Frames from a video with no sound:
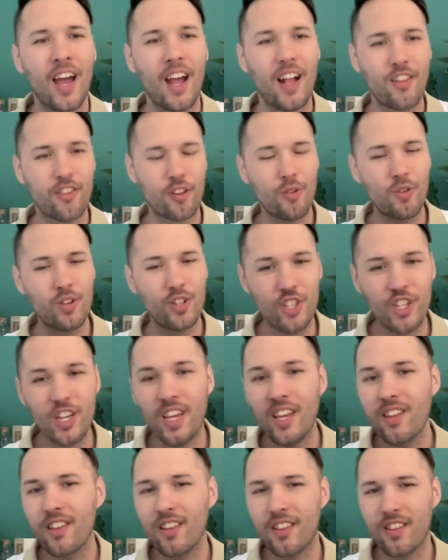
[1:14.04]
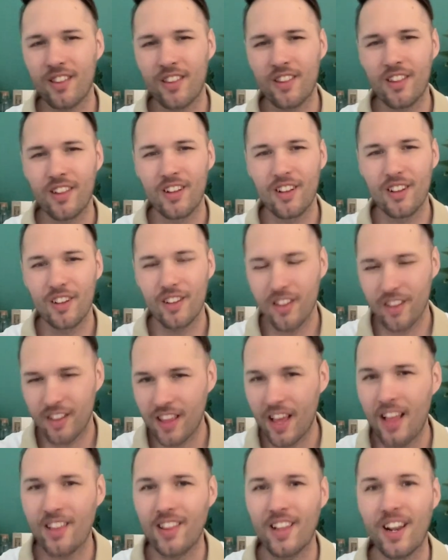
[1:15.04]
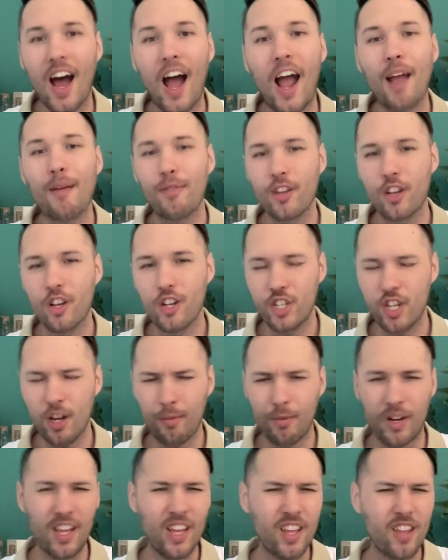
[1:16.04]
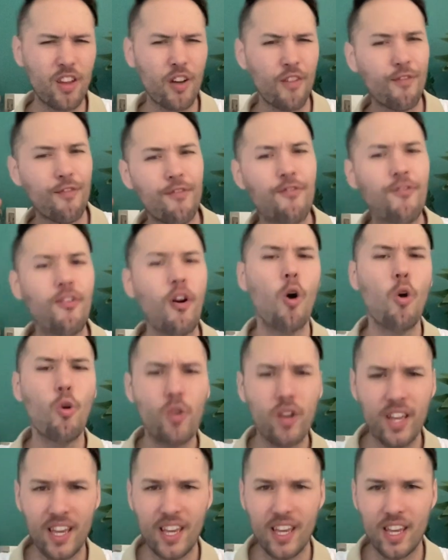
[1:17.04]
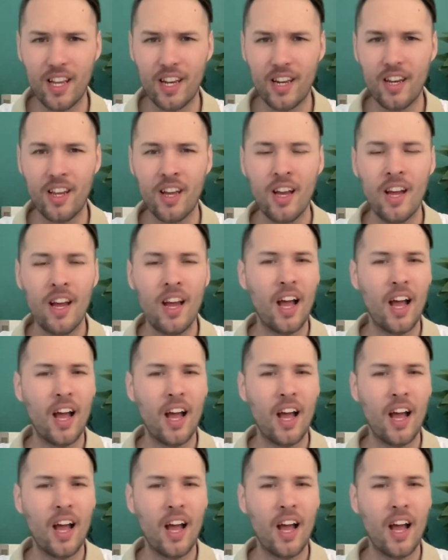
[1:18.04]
And so when Jesus says that I am the good shepherd, he's evoking